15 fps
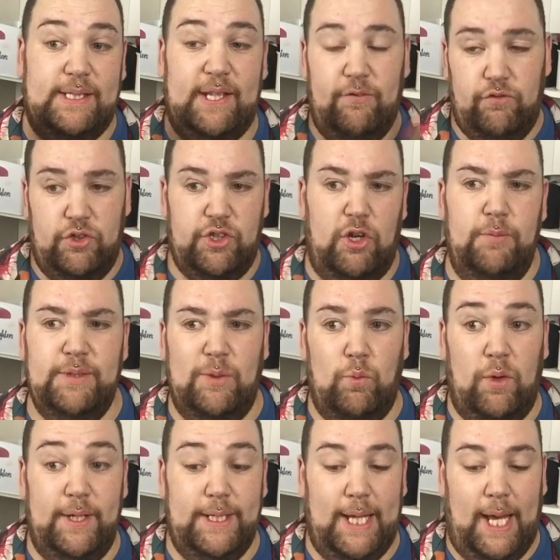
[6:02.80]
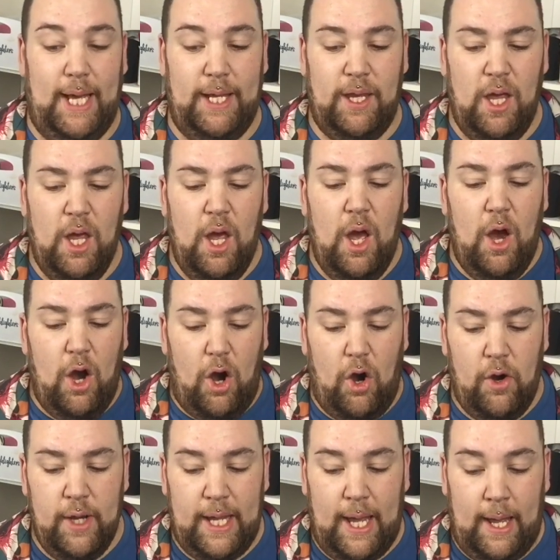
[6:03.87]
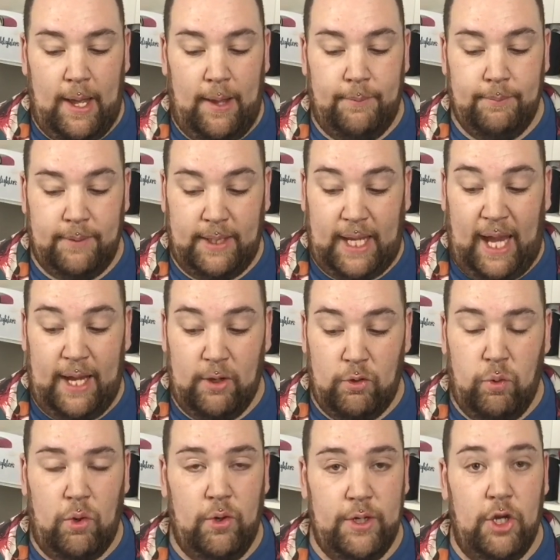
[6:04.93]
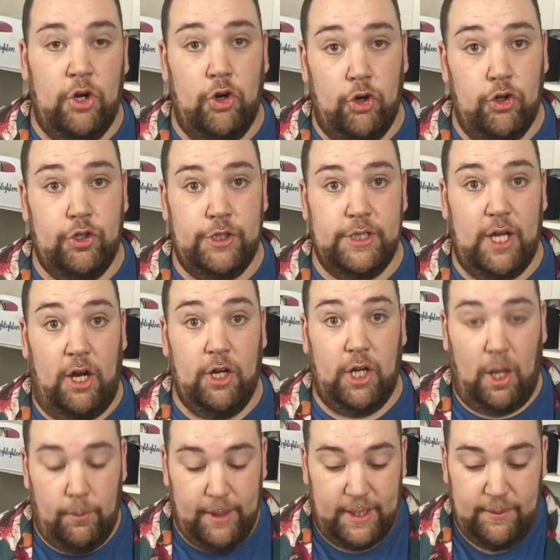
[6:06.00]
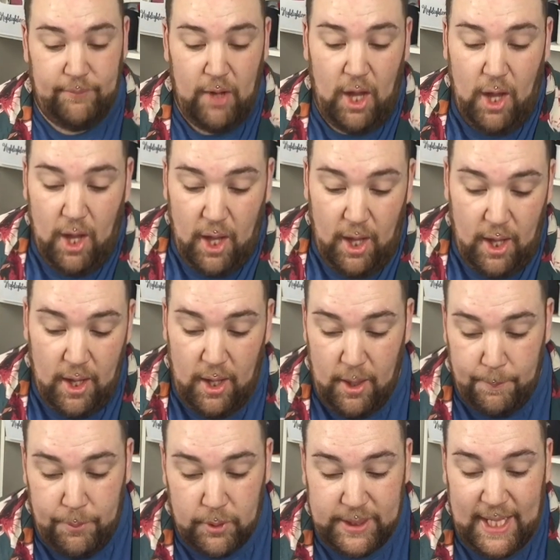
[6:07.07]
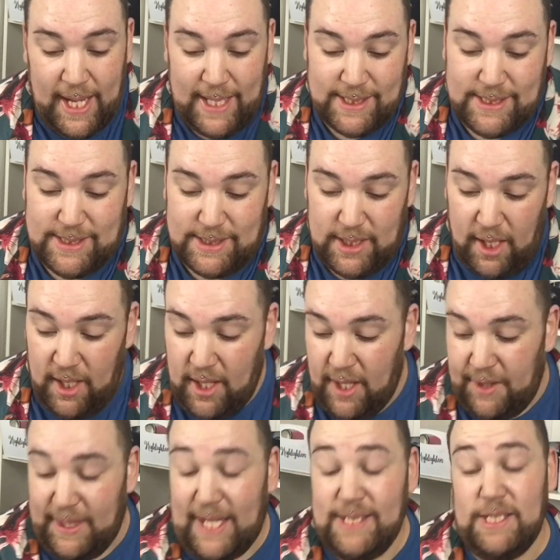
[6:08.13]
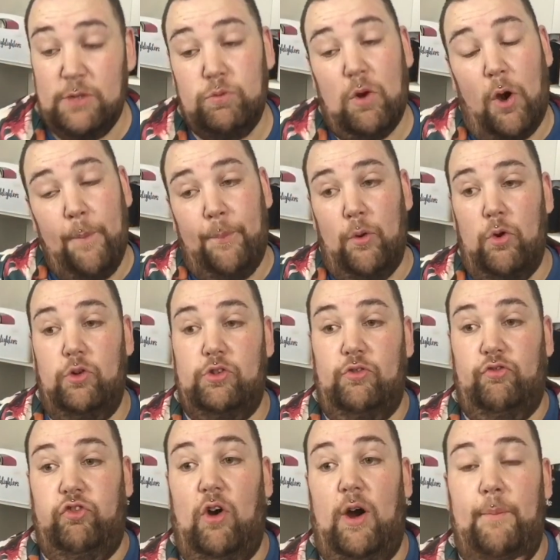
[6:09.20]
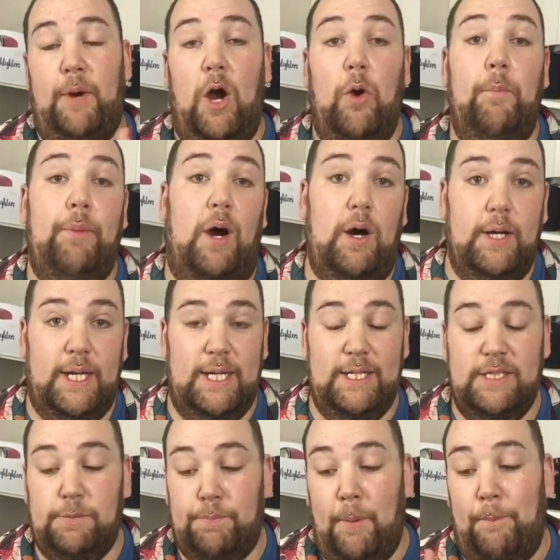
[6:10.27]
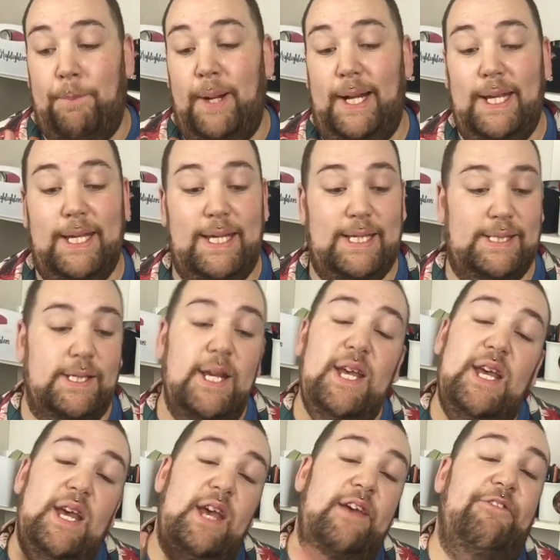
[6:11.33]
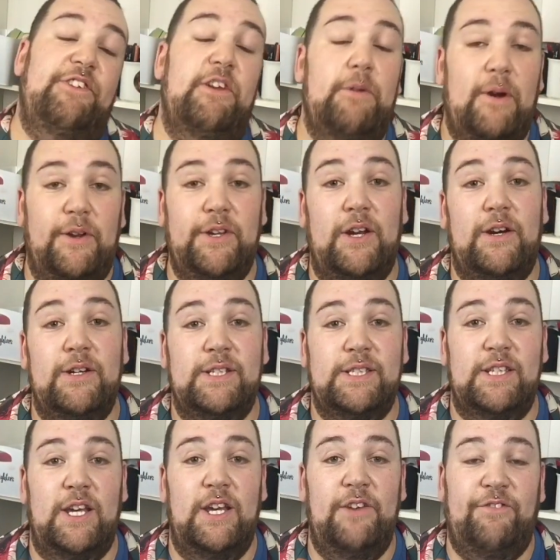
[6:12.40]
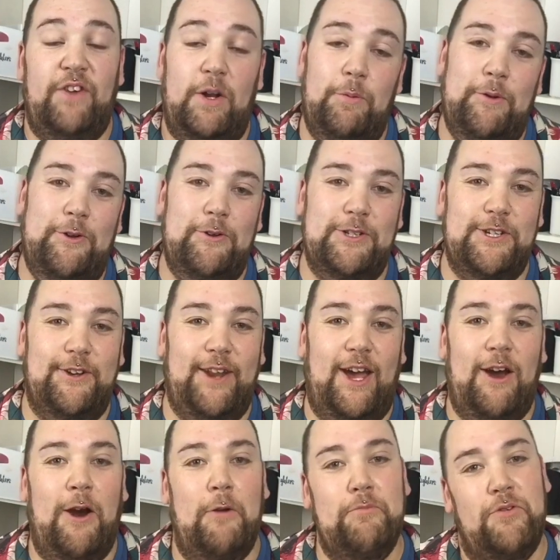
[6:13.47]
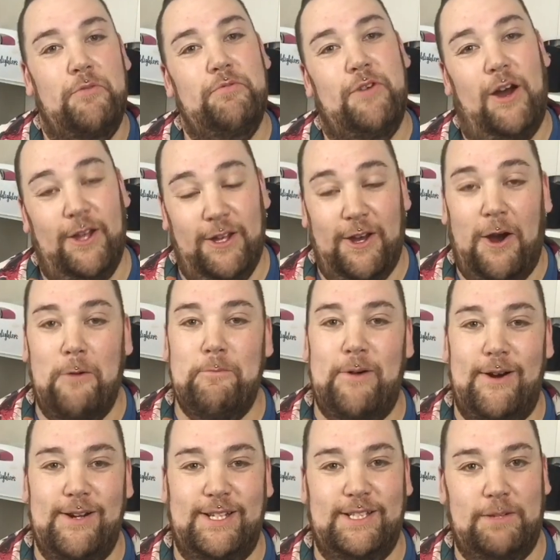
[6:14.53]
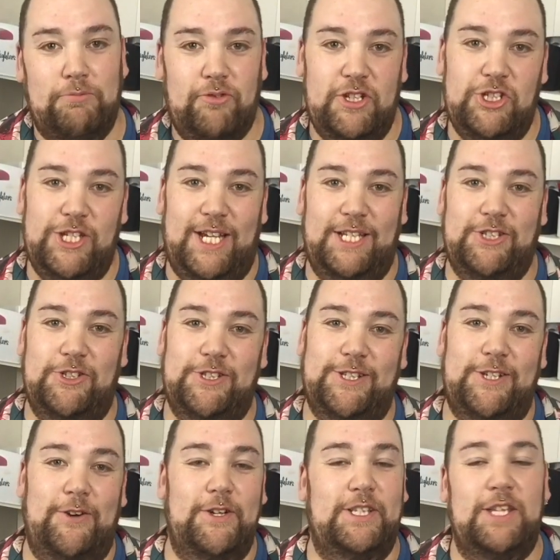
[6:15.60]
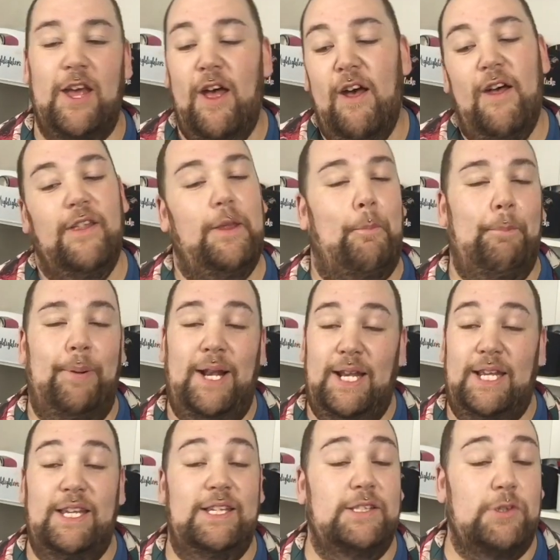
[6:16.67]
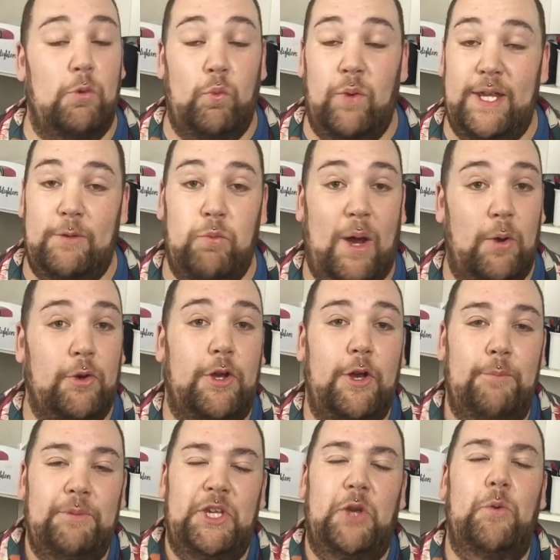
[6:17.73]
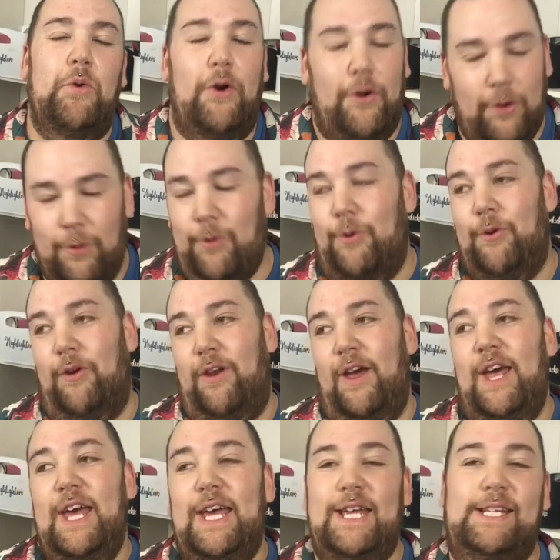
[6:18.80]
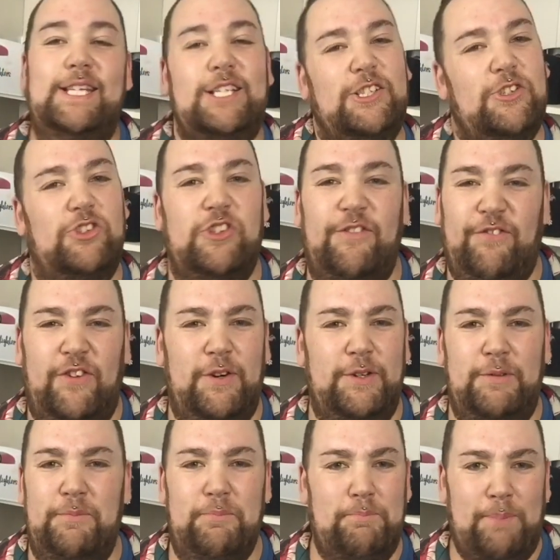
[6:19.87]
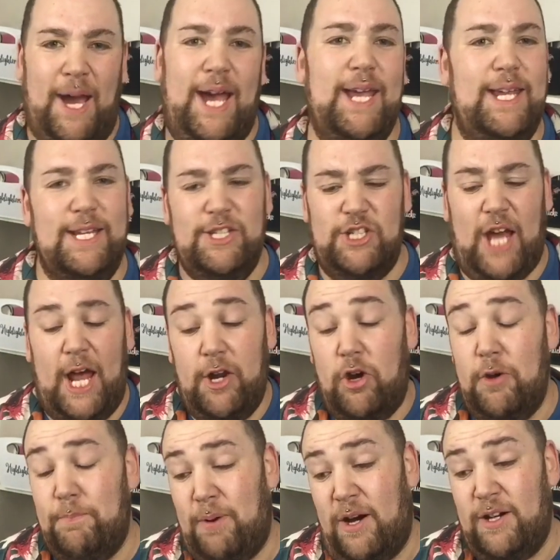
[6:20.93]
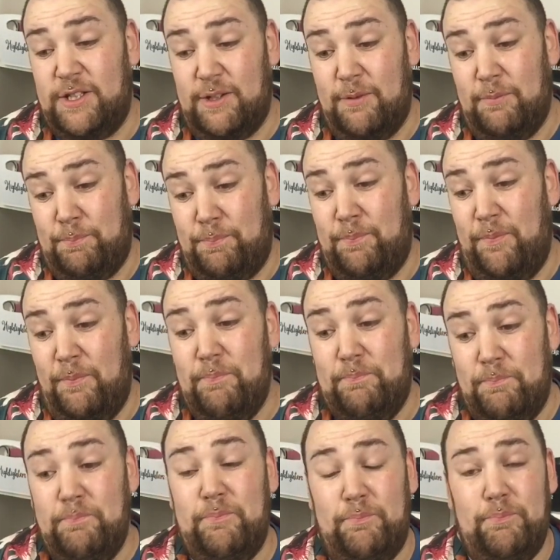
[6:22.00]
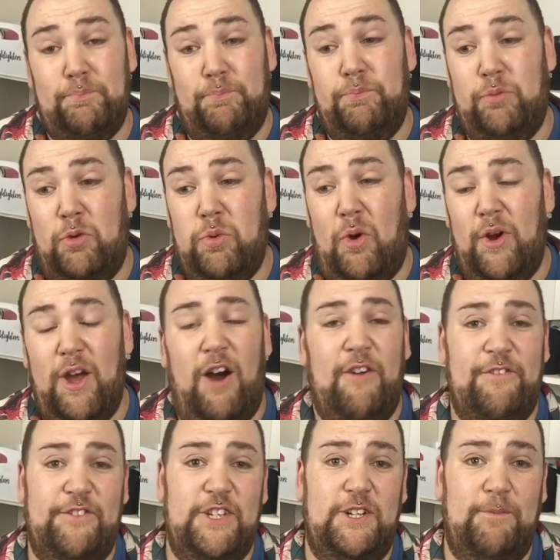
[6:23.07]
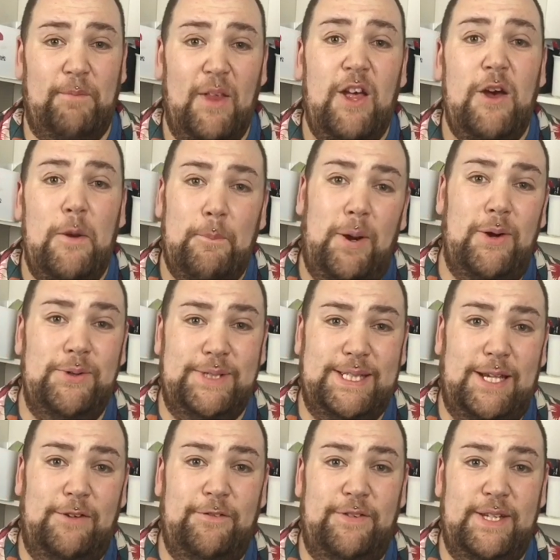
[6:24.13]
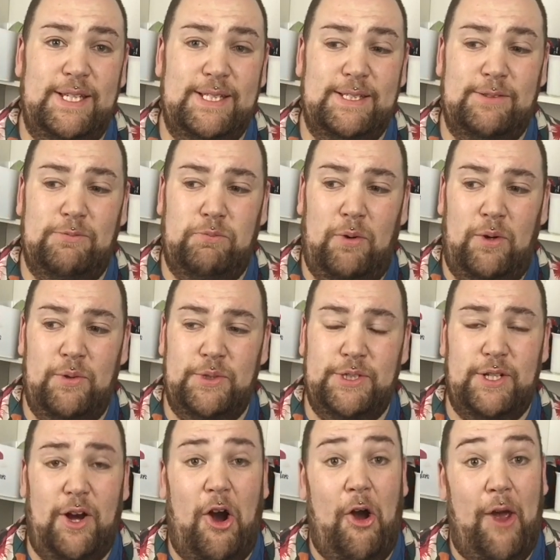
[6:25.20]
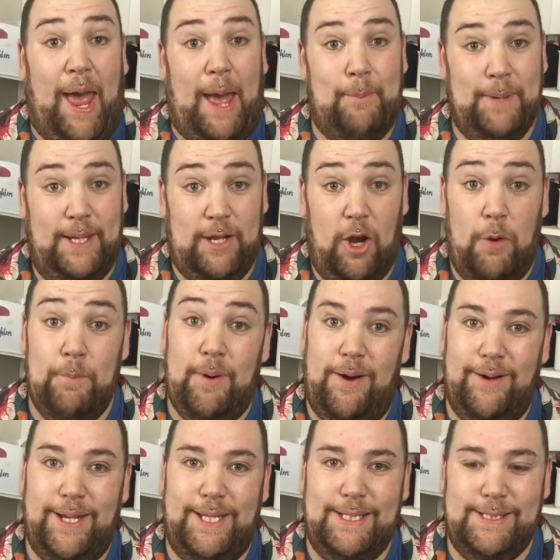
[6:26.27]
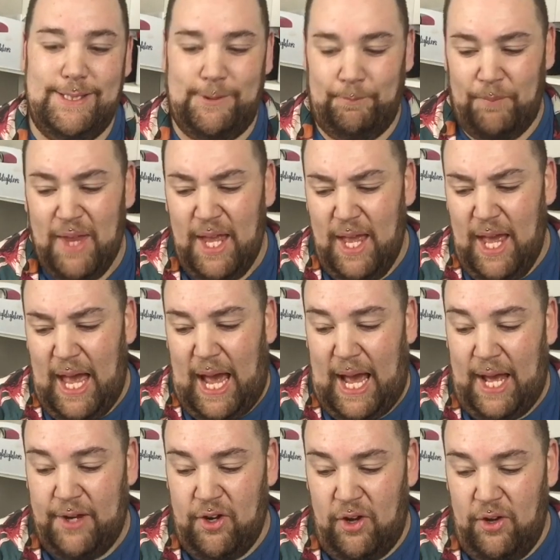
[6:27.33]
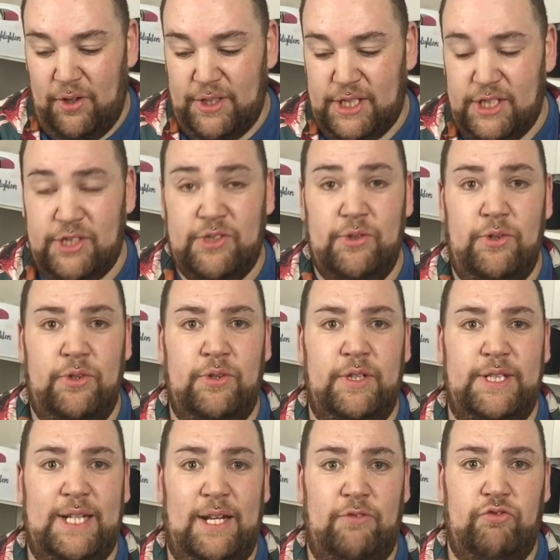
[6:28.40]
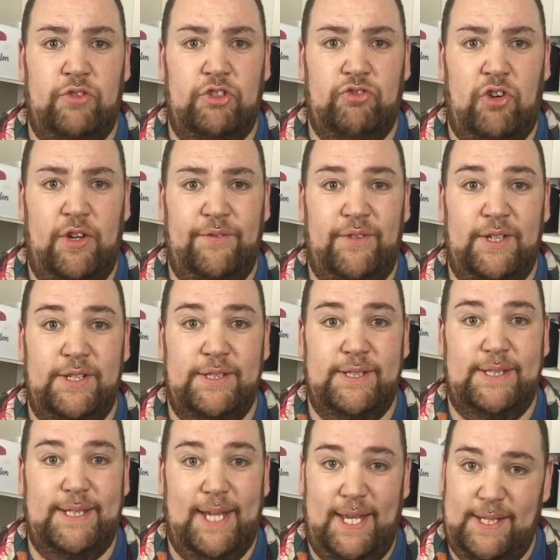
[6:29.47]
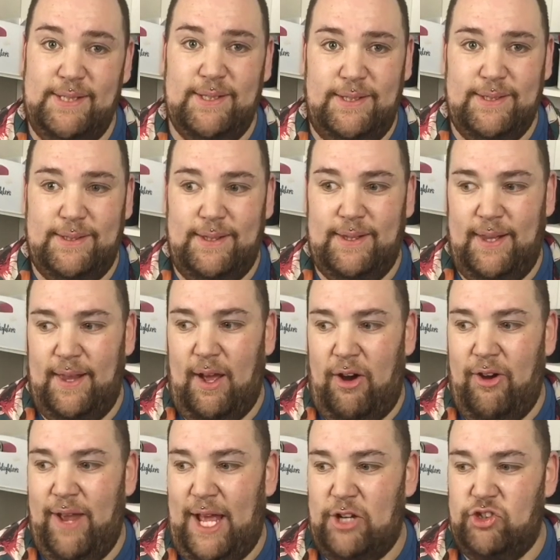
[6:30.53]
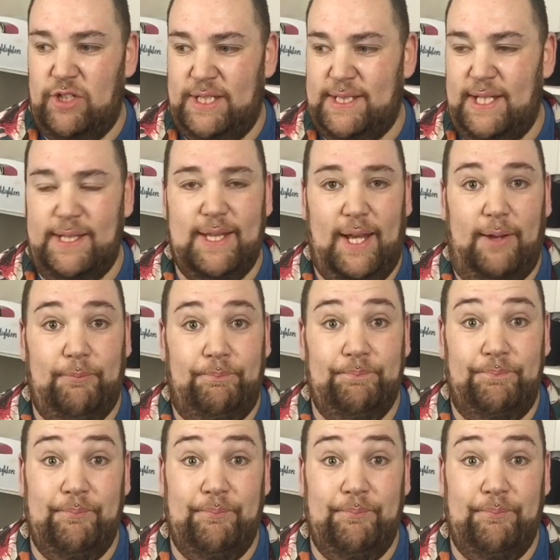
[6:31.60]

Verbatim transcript: several times in one day. I am getting quite hooked on going. Uh, but yes, uh, that is what I bought from Home Bargains. But please, if you are not uh, following us on our Home, uh, Home Bargains appreciation site, then please, we welcome you all. It is such a fun page and I part quite often post selfies whilst I am in home bargains. And I like to stalk delivery drivers. Yes, I actually said that.